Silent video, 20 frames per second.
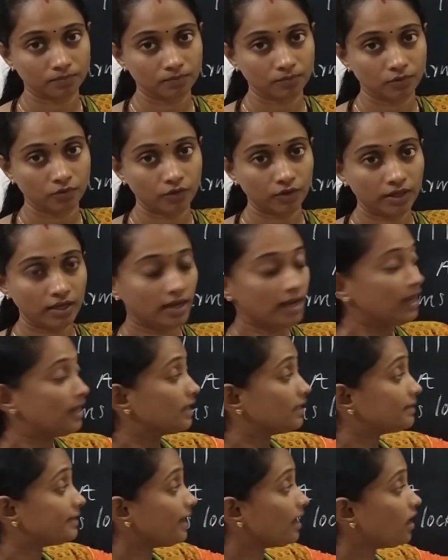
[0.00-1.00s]
Okay,
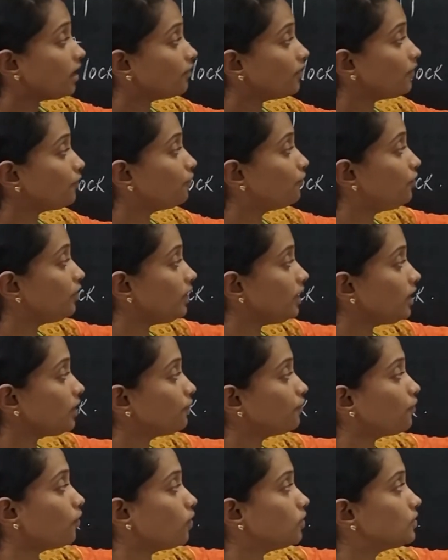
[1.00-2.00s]
they have a weak
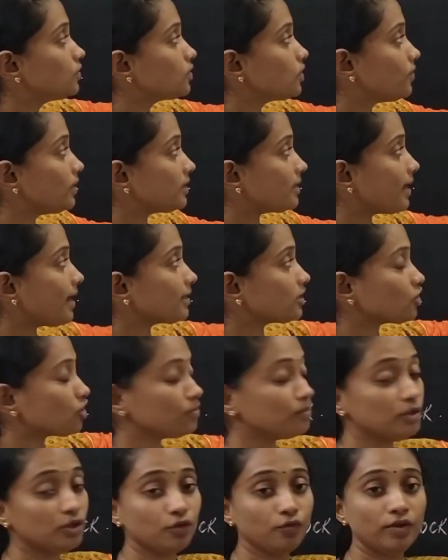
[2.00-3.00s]
force of
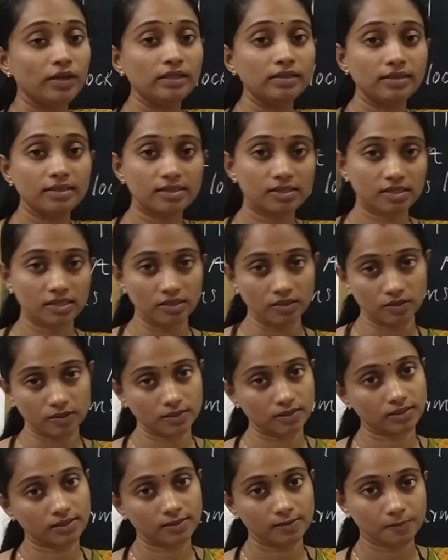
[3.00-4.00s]
attraction between these
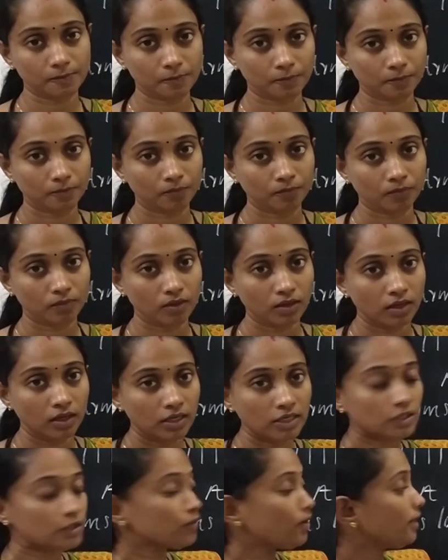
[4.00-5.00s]
children.
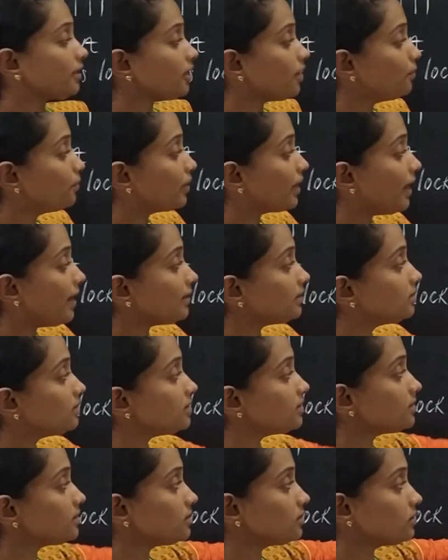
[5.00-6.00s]
So I can break
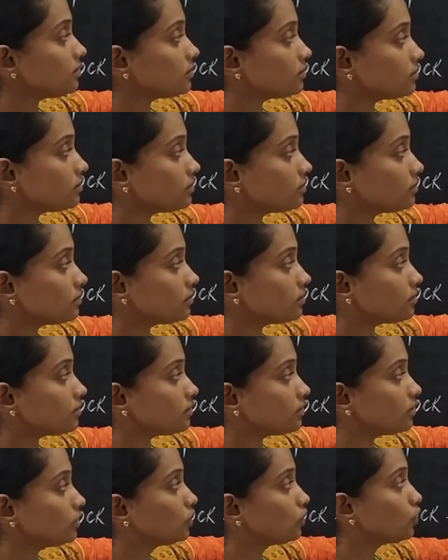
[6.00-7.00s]
this
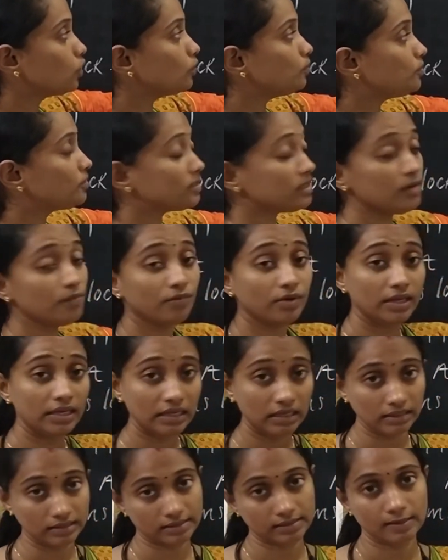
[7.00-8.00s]
group C very
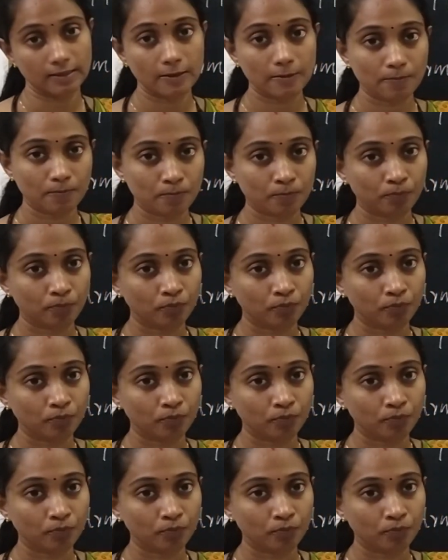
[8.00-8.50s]
easily.